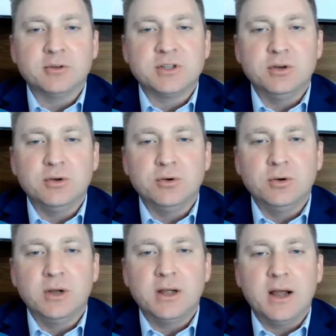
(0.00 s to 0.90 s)

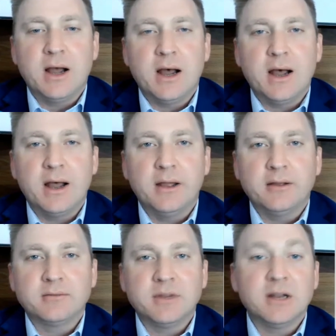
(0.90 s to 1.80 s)
to
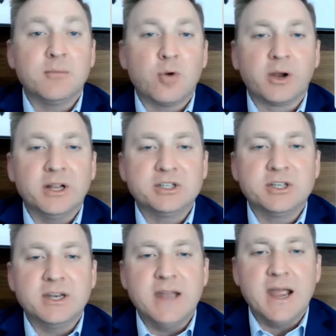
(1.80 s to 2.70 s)
get a mortgage
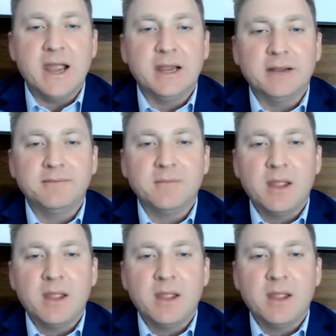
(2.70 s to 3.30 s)
today.